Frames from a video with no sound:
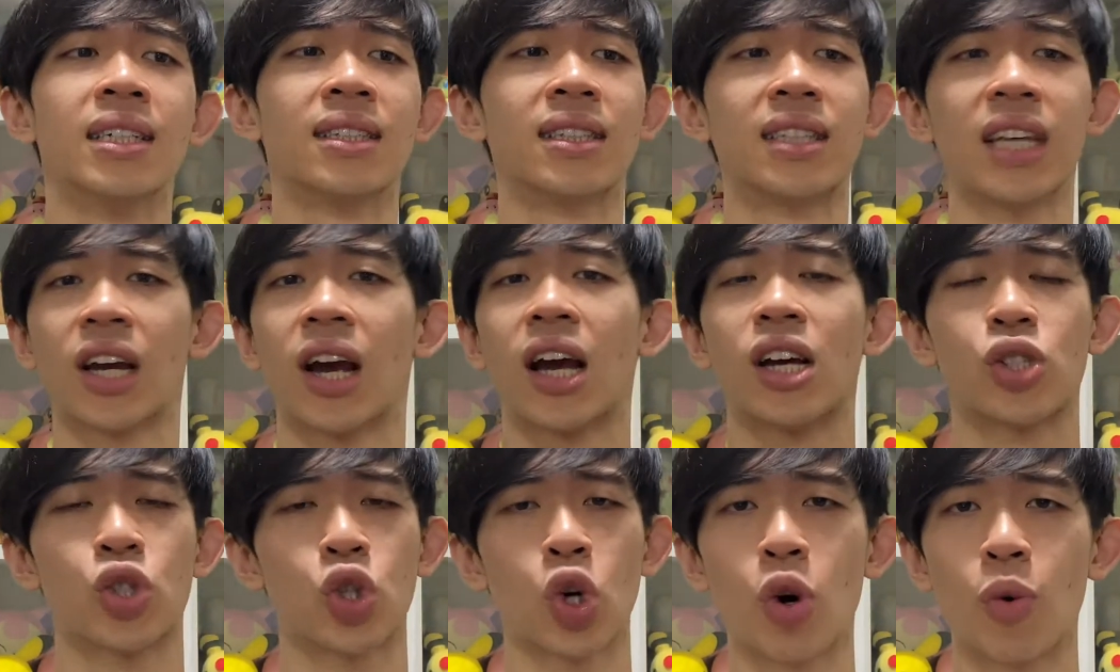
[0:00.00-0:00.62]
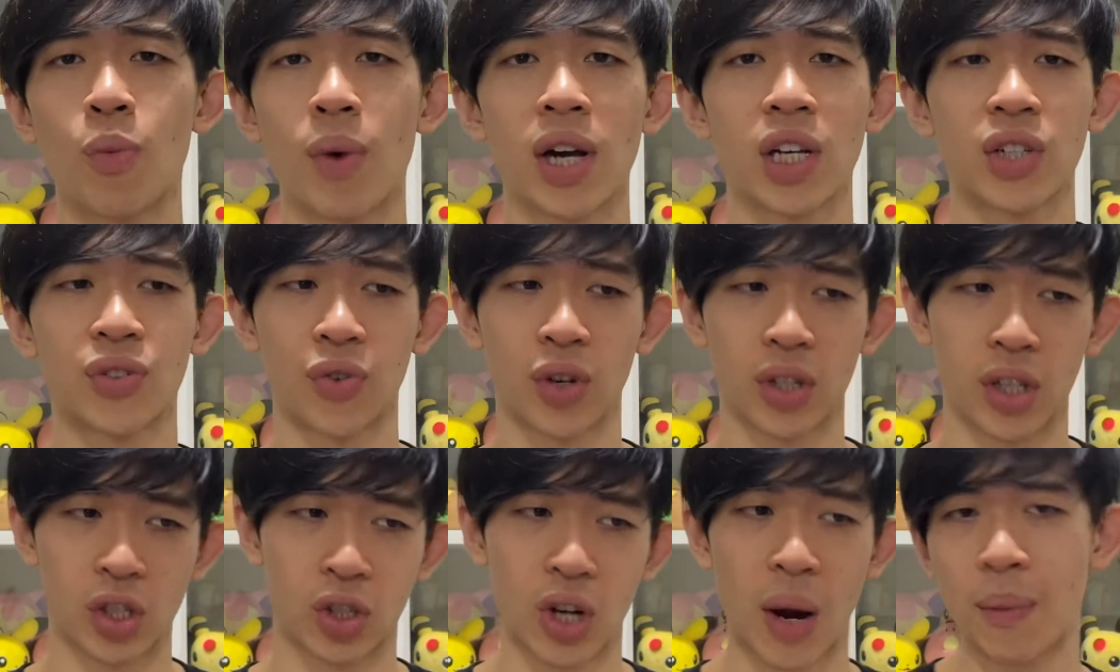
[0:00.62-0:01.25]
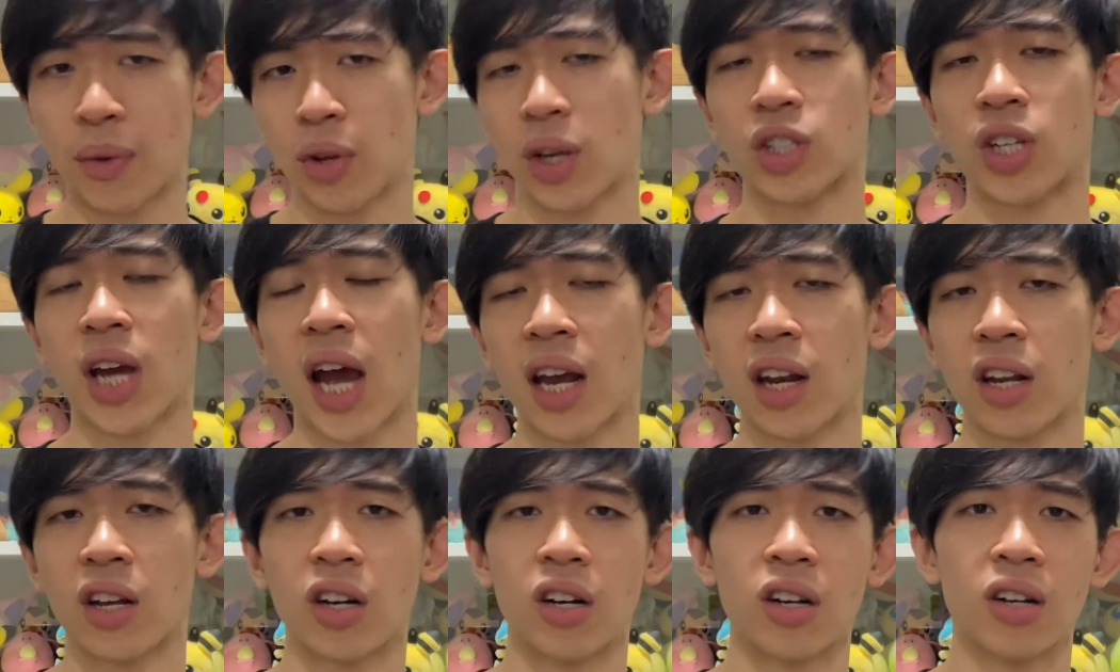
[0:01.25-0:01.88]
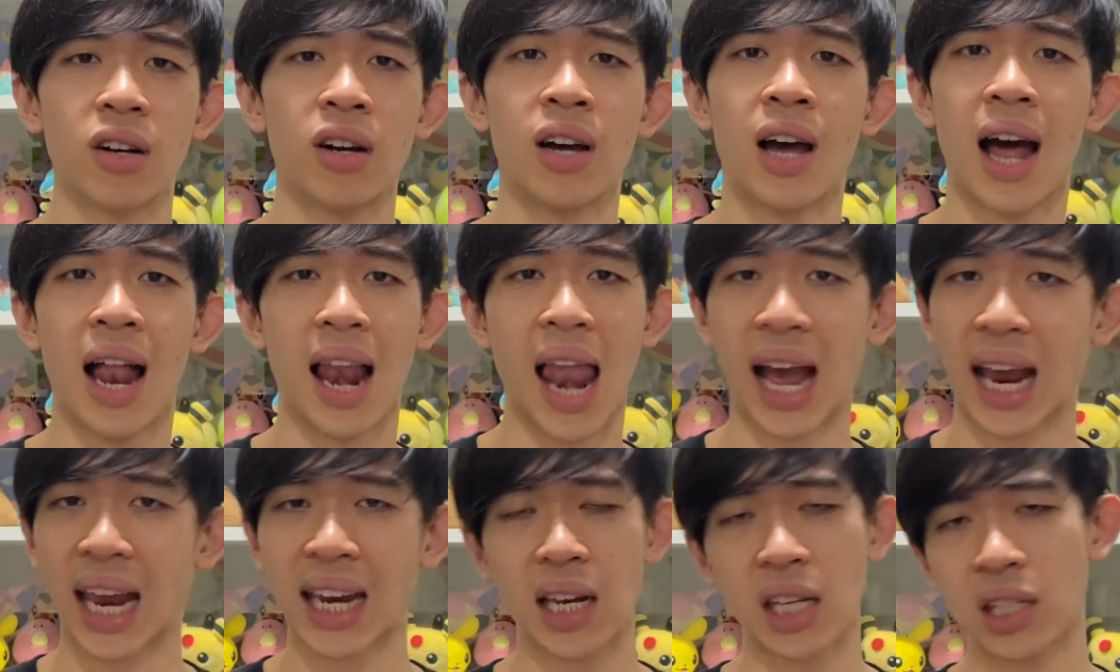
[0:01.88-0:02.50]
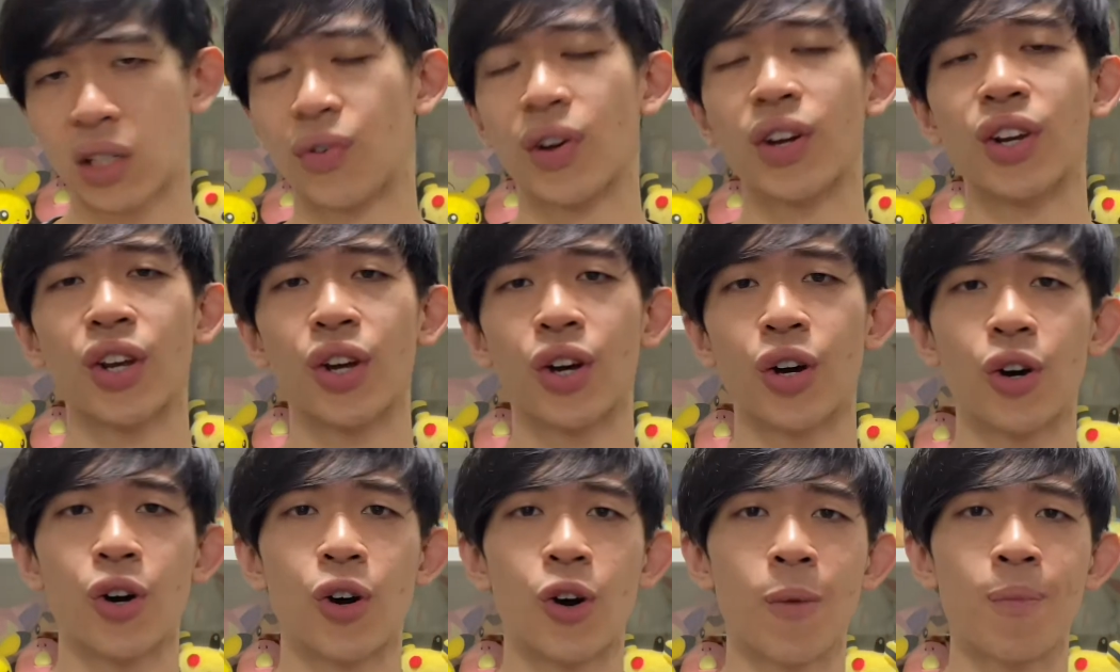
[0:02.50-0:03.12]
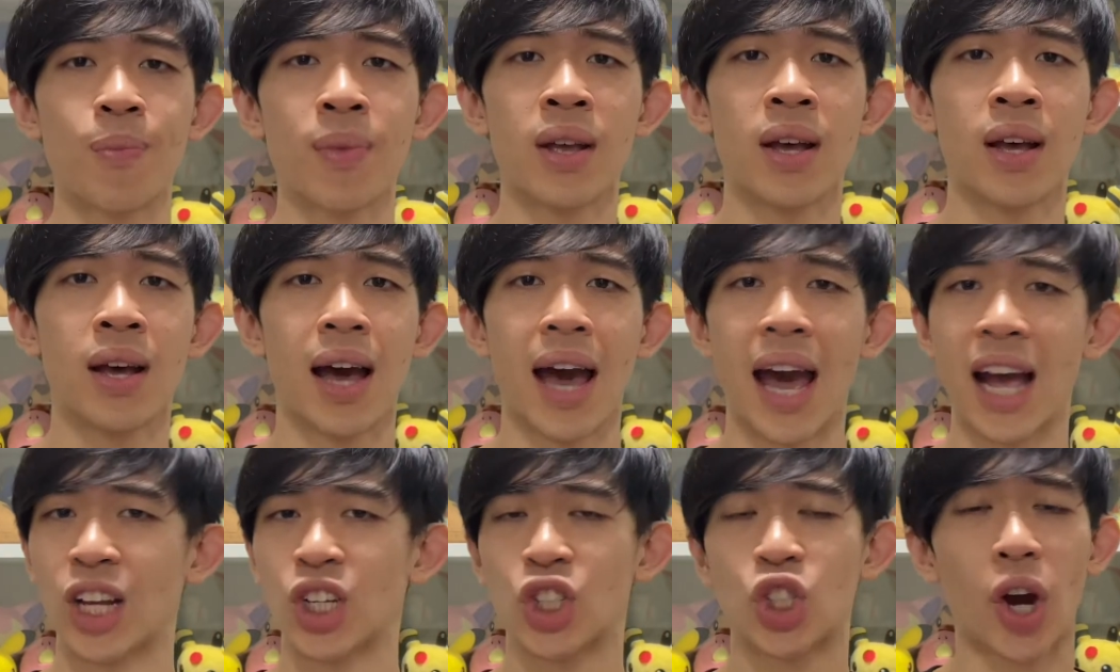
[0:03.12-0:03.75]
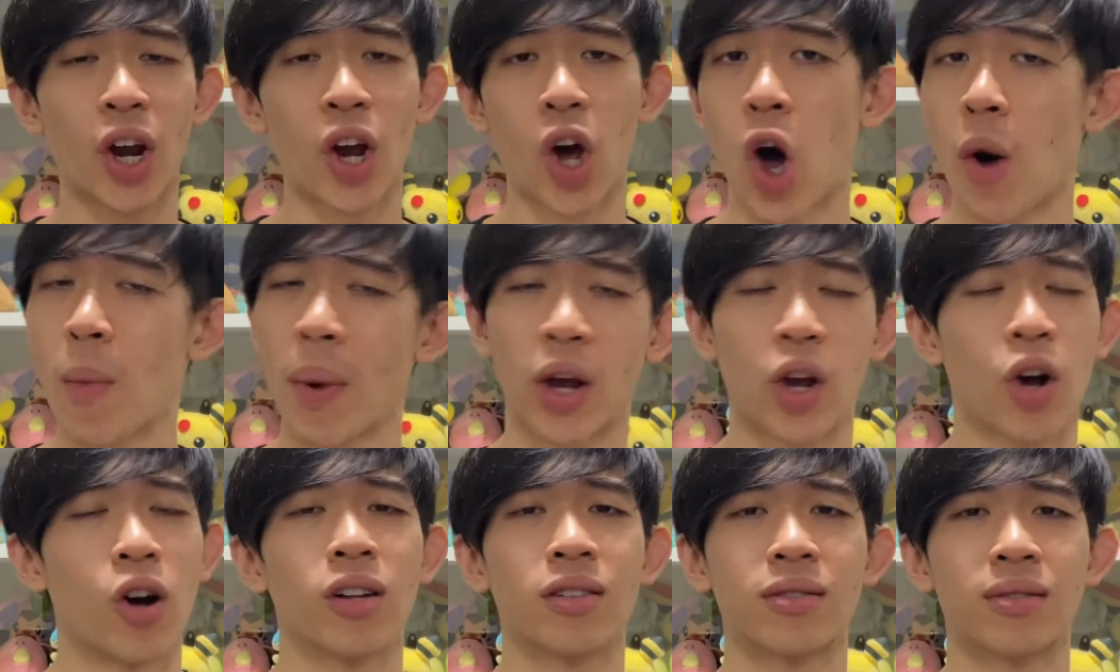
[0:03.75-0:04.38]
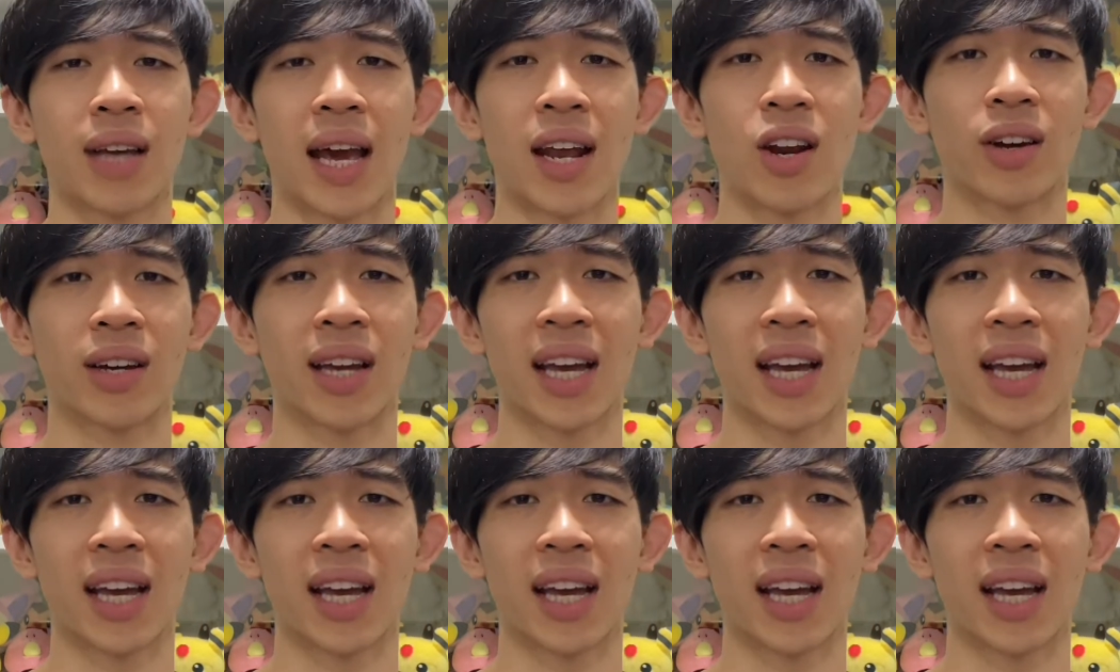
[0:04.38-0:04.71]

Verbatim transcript: Thank you guys so much for subscribing to the channel, liking this video enjoying all my content.